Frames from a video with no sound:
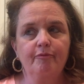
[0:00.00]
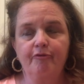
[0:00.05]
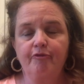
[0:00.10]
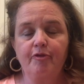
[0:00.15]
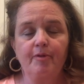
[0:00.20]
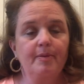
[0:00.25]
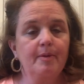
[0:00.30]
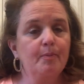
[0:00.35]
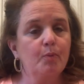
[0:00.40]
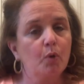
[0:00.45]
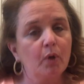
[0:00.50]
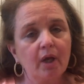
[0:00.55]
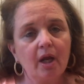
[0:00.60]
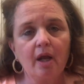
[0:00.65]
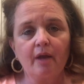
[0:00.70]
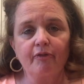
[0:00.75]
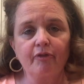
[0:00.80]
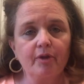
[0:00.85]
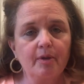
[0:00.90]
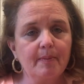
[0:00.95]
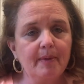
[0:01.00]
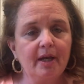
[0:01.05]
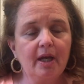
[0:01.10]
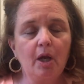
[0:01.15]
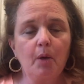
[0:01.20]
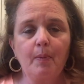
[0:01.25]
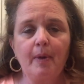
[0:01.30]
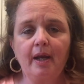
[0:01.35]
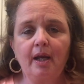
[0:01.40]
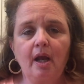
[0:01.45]
from the minute
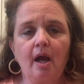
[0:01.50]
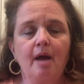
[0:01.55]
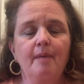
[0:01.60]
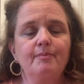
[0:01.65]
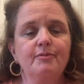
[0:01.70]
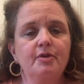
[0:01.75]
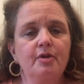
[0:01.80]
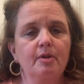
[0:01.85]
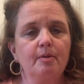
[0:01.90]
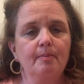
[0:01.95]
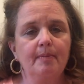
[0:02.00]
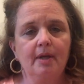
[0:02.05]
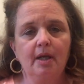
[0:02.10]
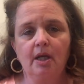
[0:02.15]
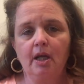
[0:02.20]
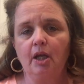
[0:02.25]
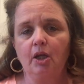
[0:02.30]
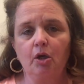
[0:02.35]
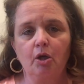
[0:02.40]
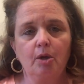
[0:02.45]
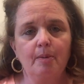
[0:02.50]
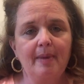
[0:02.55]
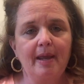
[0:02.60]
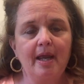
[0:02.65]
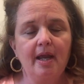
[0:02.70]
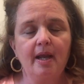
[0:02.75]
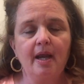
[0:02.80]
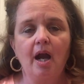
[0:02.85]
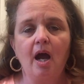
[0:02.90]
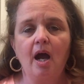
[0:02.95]
I wake up to the minute I go to bed,